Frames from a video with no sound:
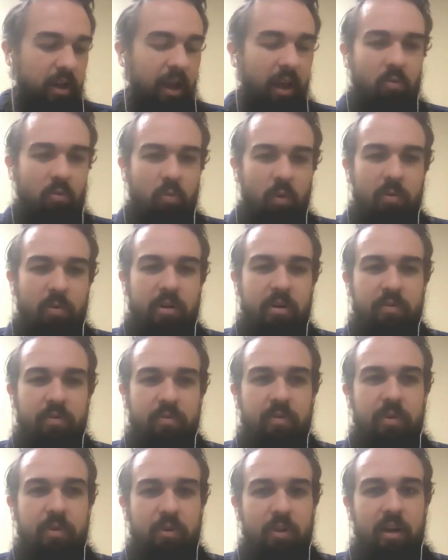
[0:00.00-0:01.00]
And what would it
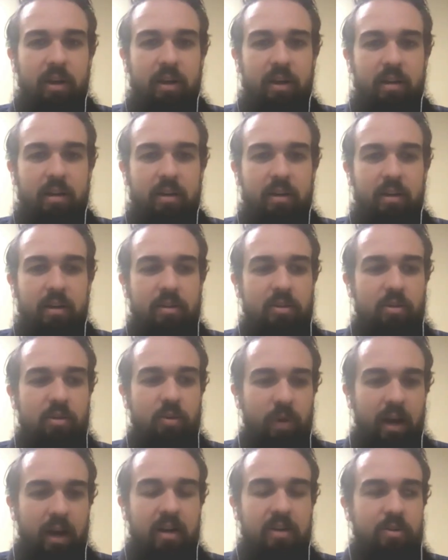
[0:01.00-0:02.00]
feel like
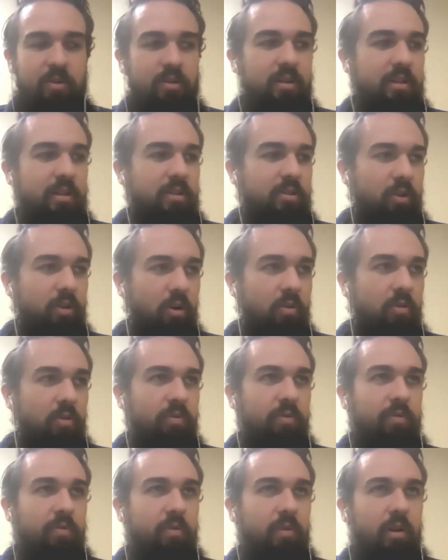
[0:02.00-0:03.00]
to actually
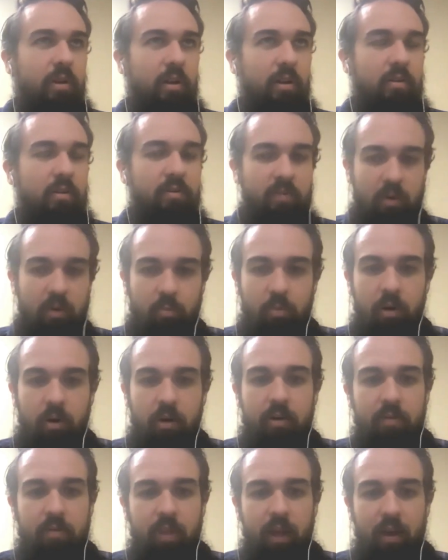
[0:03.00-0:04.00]
solve some
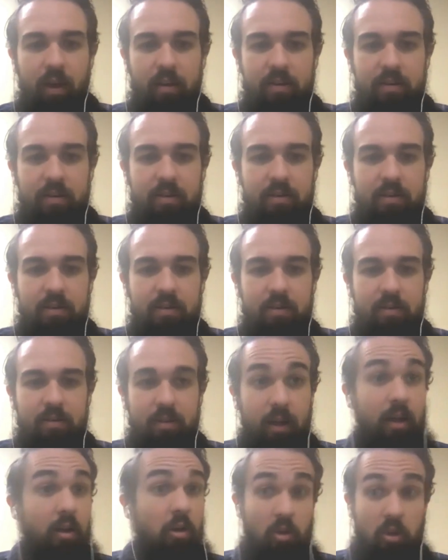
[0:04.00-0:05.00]
part of that?
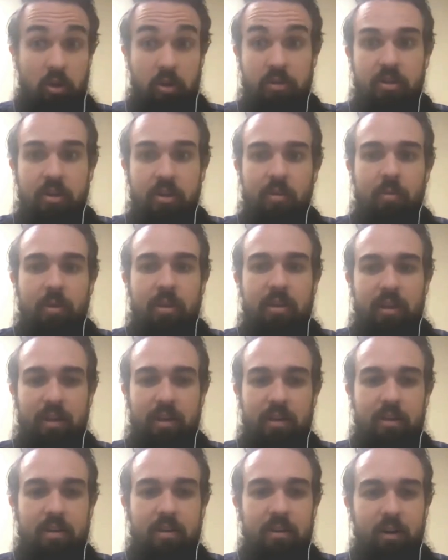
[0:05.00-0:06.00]
Like,
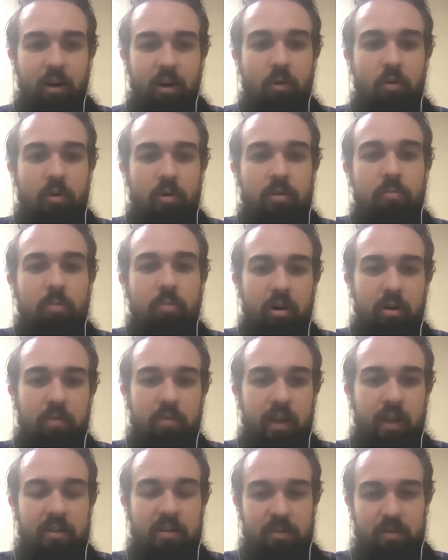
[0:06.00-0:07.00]
legitimately own part of
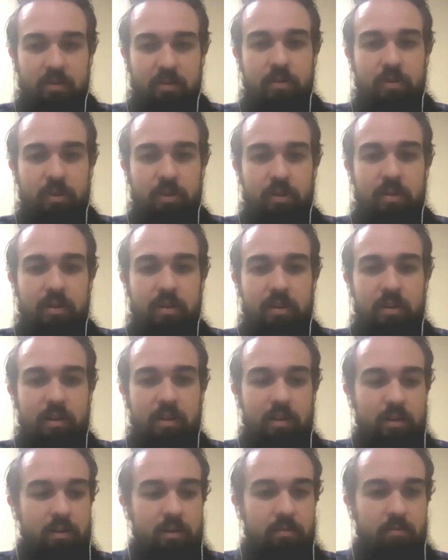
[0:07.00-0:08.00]
that solution.
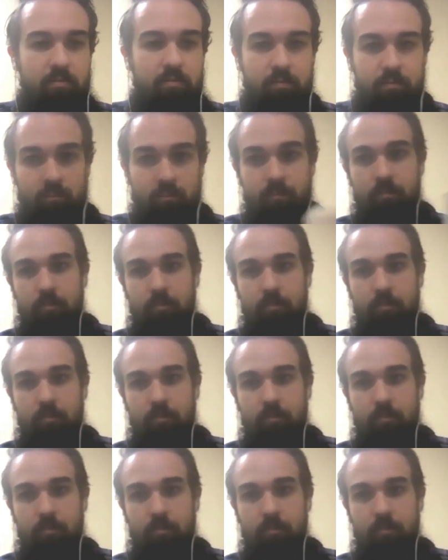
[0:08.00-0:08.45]
And